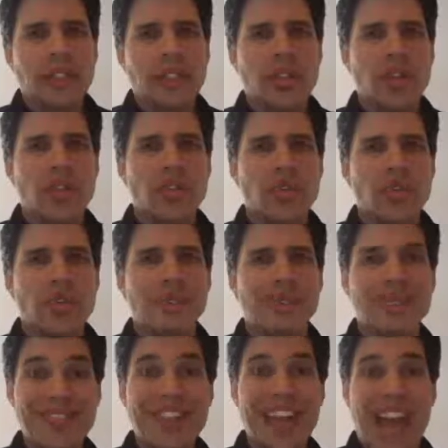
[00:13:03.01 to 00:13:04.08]
who
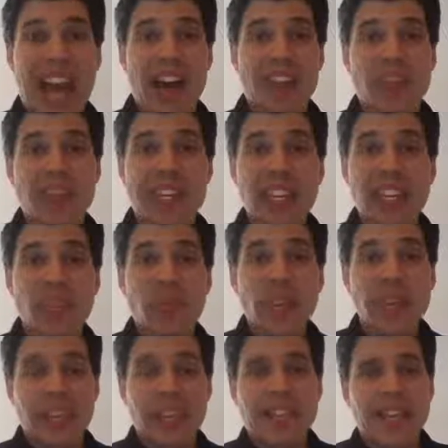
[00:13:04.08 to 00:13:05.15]
have kids
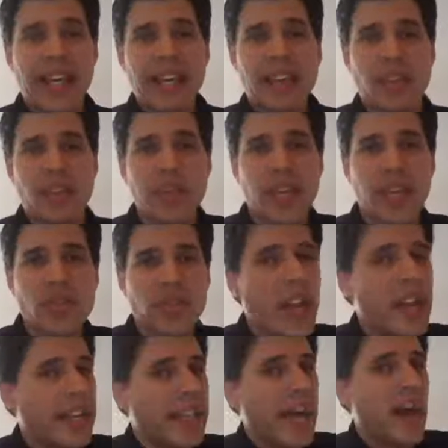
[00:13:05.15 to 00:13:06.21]
with dyslexia, because
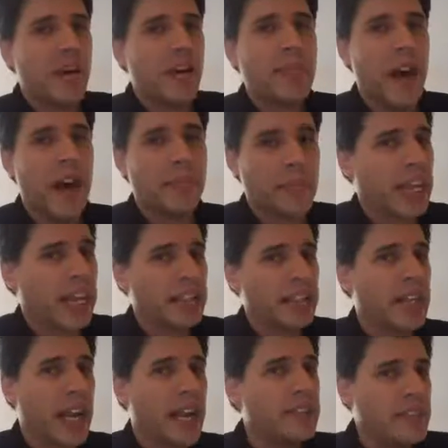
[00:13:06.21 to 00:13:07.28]
right now, like I
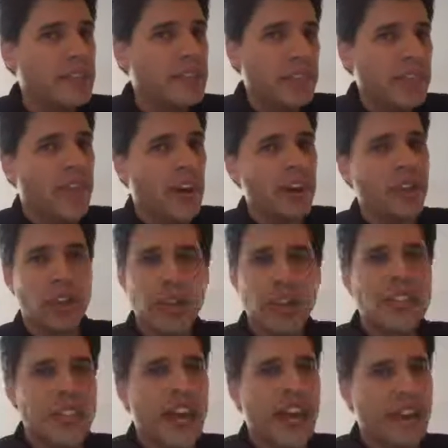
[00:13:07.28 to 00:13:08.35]
said, I still live on the
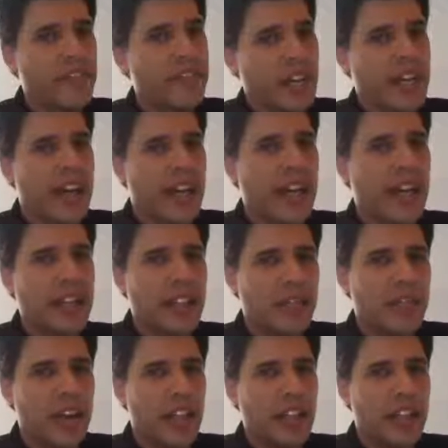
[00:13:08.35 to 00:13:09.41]
good side of LA. I
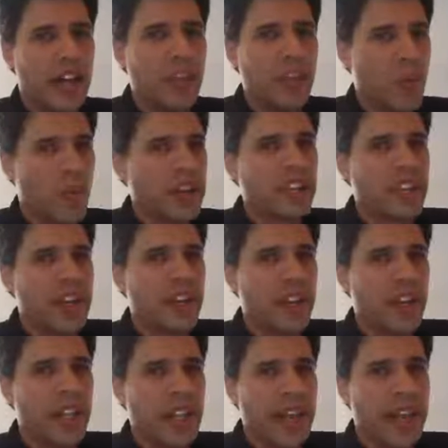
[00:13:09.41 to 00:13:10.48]
live on the west side of
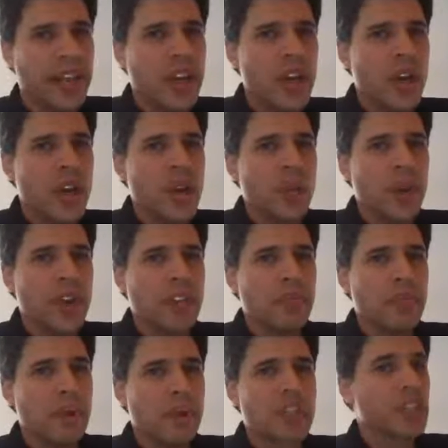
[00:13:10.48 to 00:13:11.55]
LA with
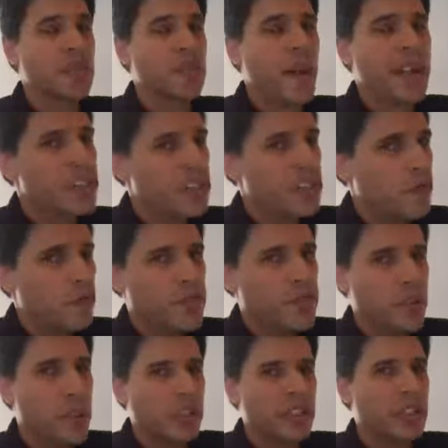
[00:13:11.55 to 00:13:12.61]
the most expensive,
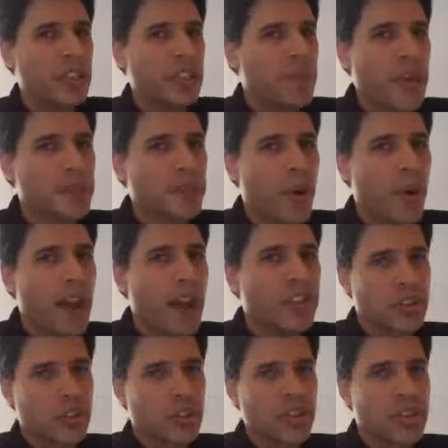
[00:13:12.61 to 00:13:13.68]
supposedly best
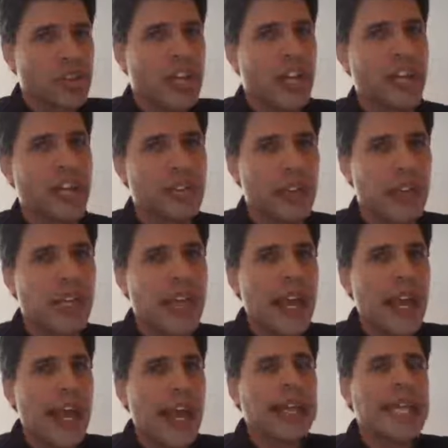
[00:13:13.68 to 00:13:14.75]
private schools in the country,
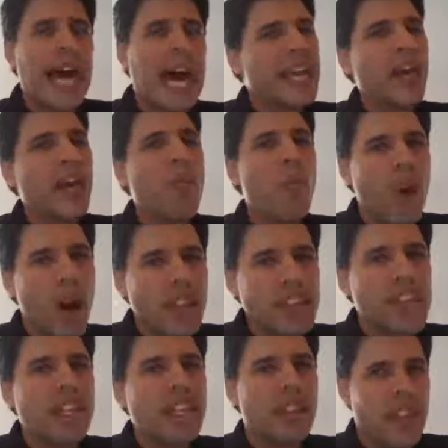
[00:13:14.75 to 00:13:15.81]
and I am
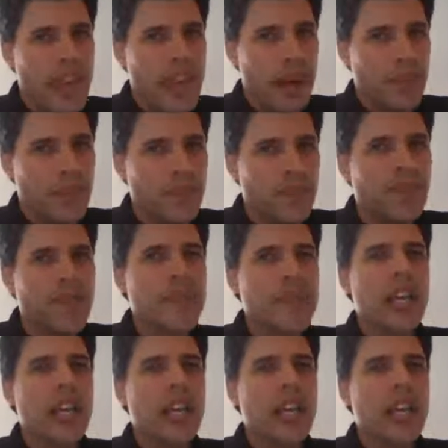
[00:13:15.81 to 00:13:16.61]
watching them